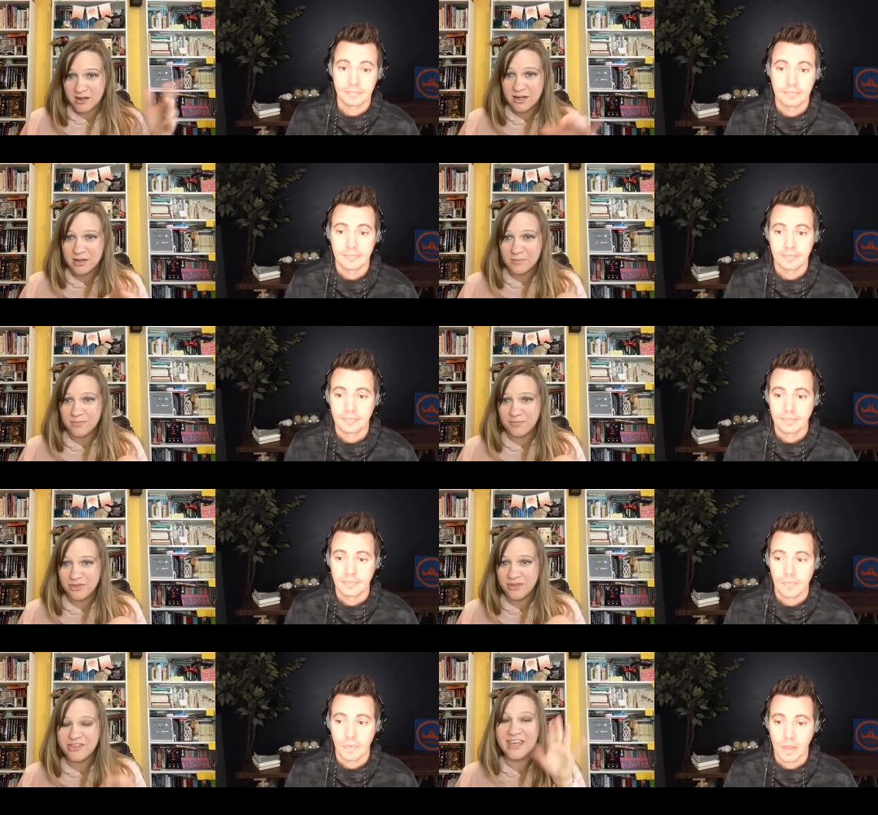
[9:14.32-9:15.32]
Speaker 1: um,
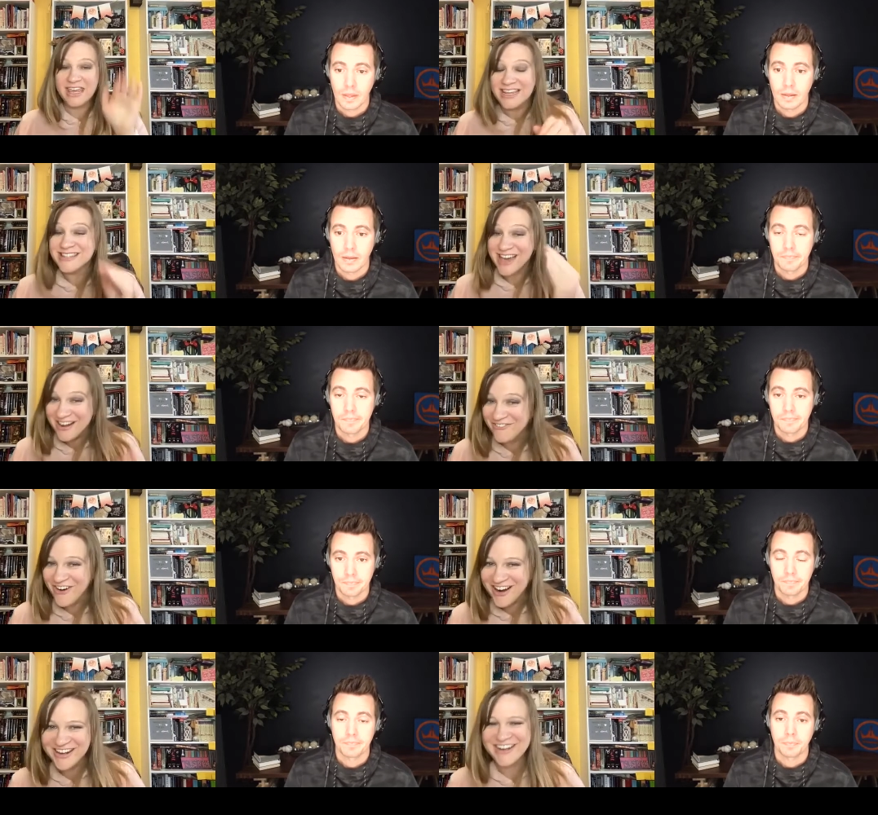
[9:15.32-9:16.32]
thing inside of
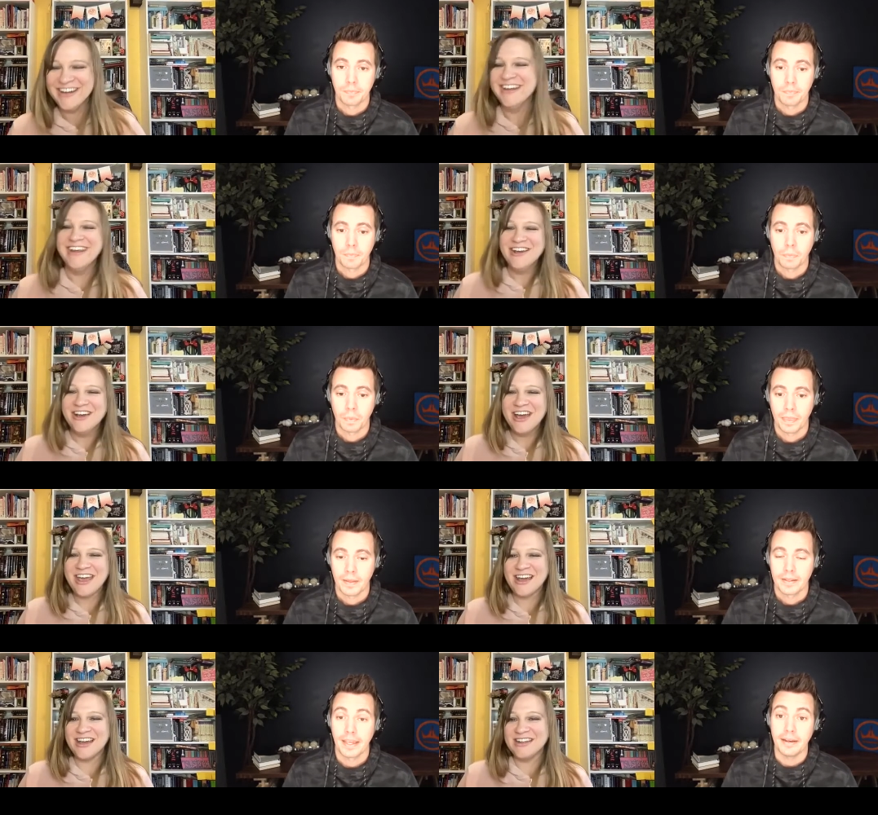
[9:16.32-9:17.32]
Rocket
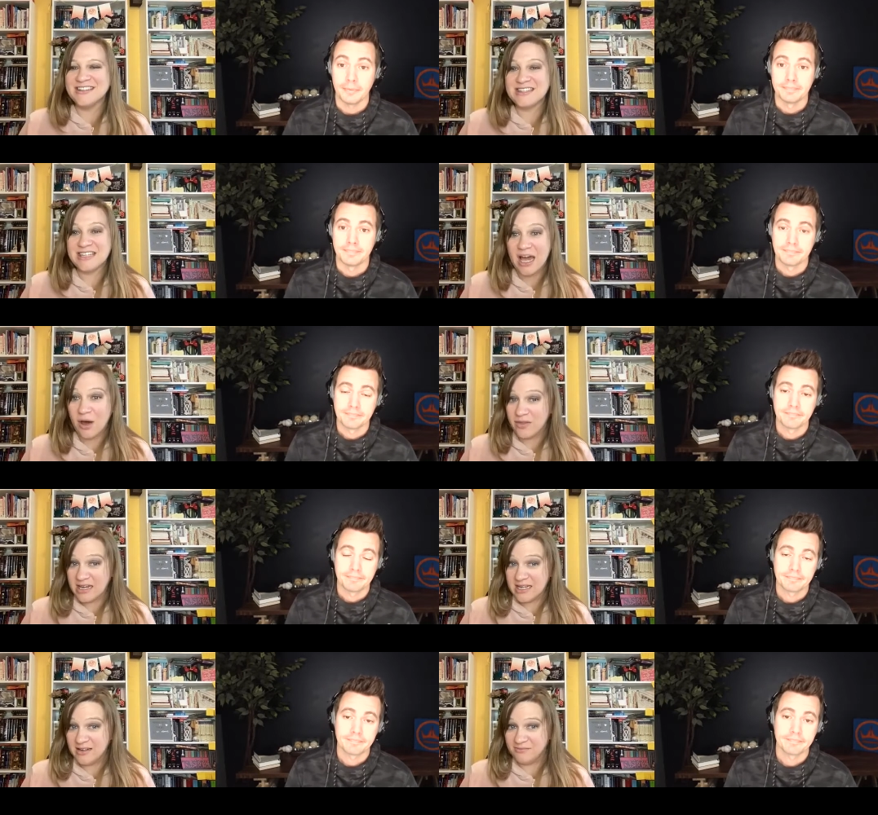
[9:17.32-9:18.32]
and yeah. see how
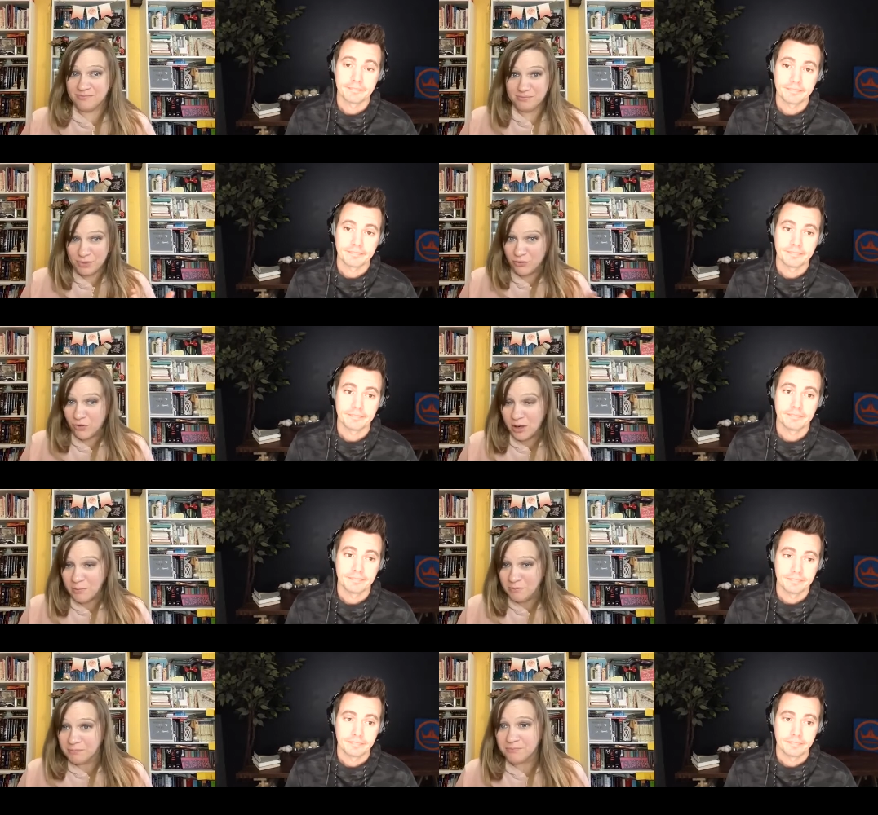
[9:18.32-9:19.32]
they perform
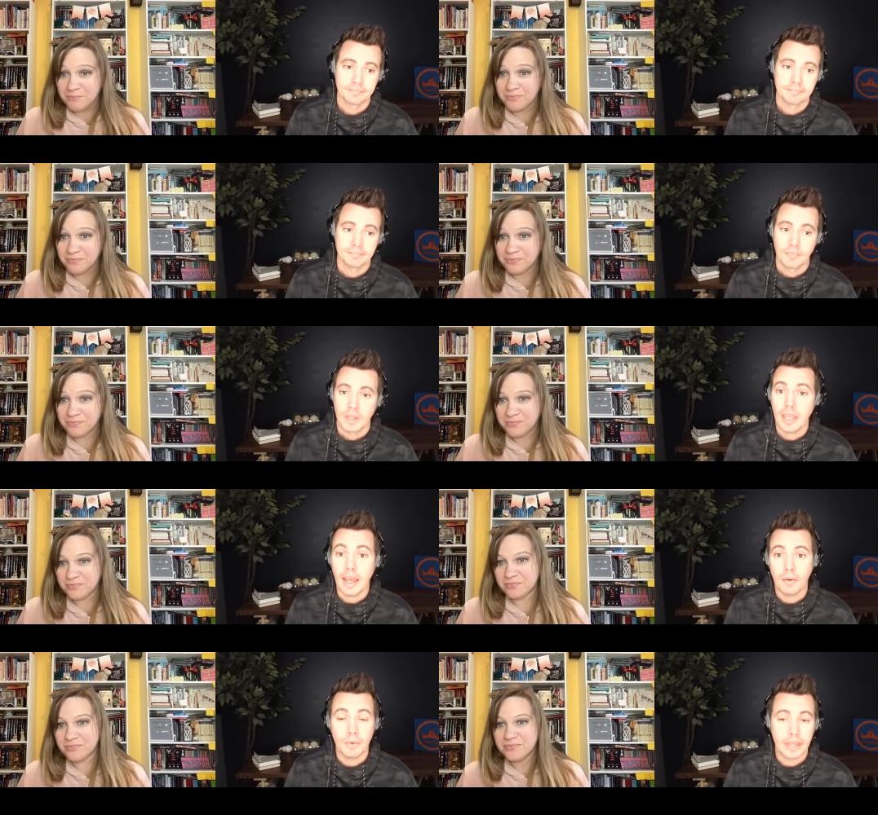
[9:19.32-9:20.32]
Speaker 2: yeah,
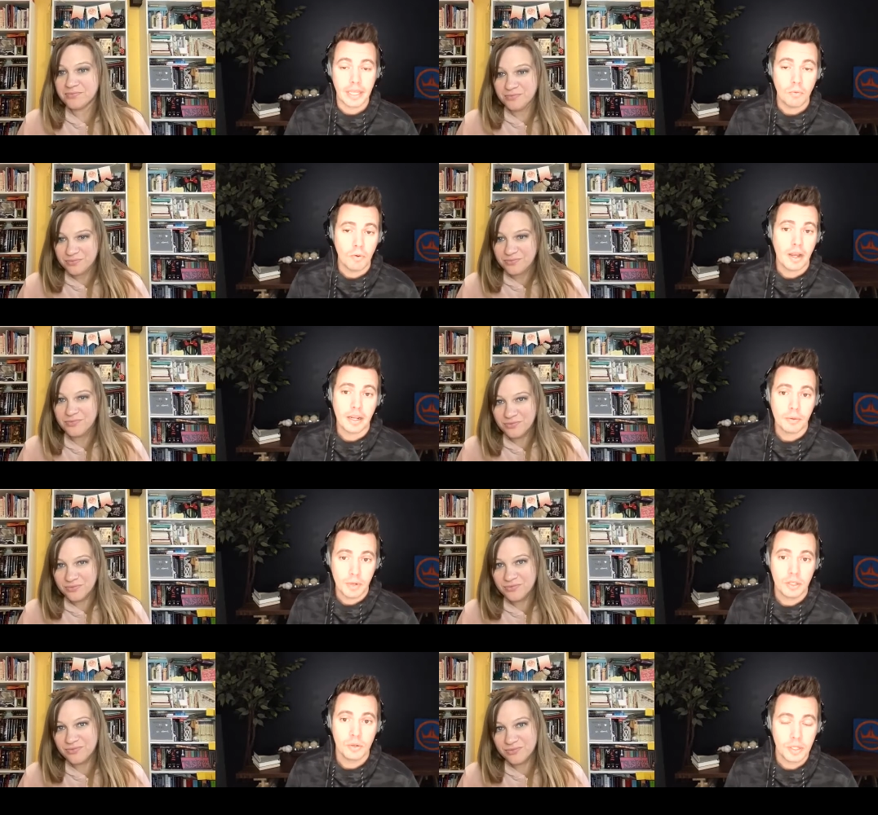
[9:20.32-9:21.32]
without Rocket, what
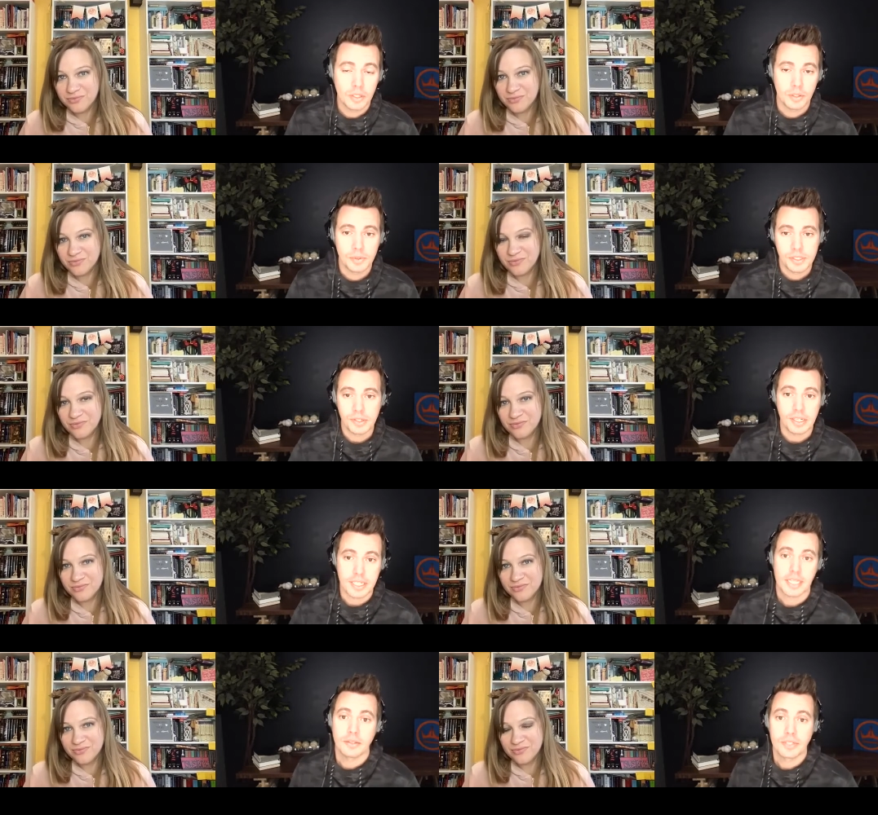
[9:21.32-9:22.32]
you can do is you can take
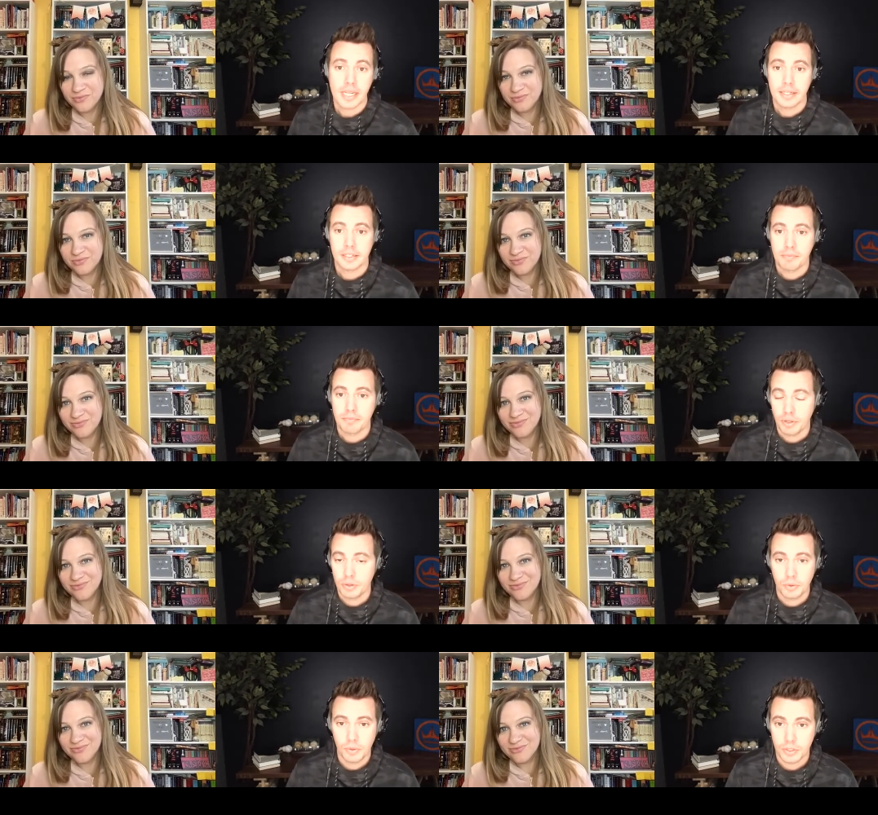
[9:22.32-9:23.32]
those ideas and put it through
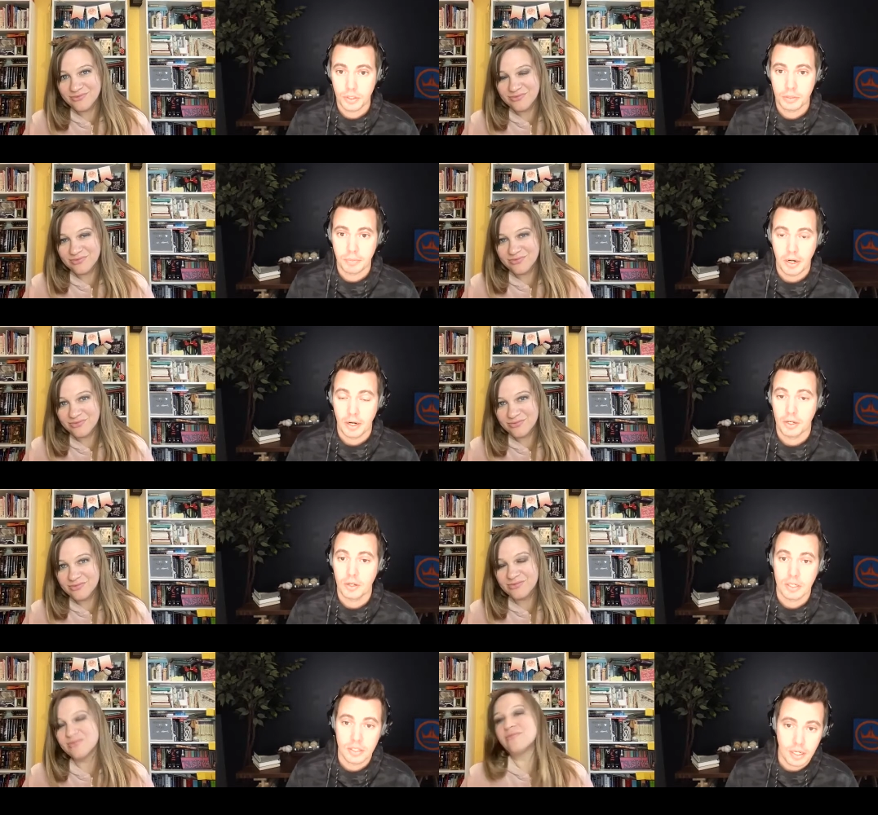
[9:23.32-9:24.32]
the search bar, and you can
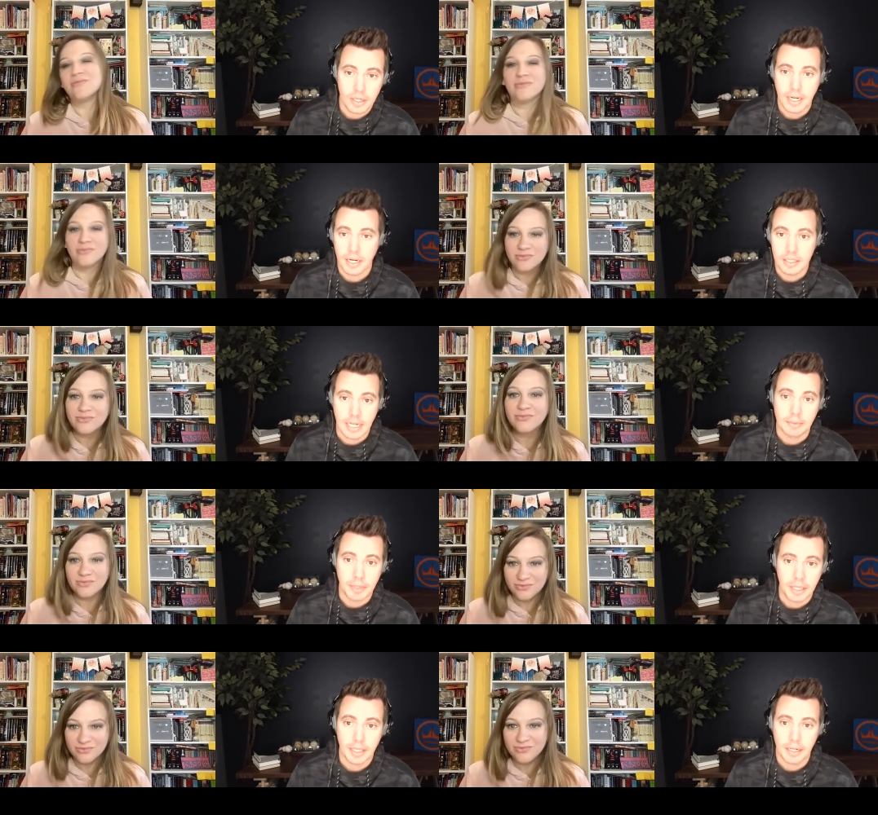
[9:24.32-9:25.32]
start kind of typing
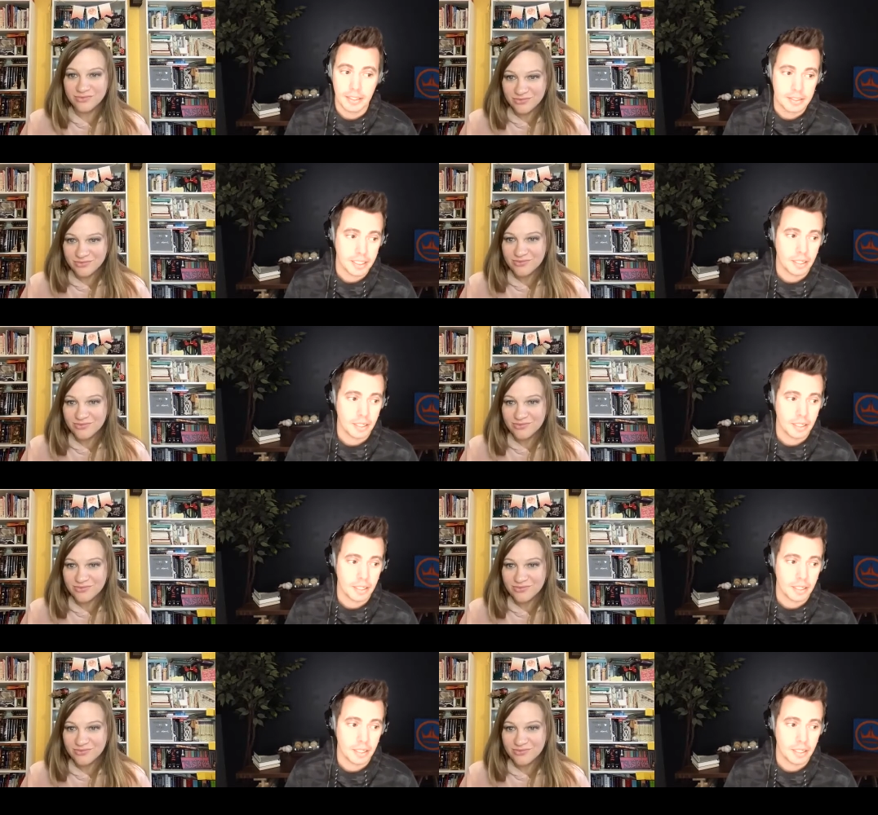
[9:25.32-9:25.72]
in and seeing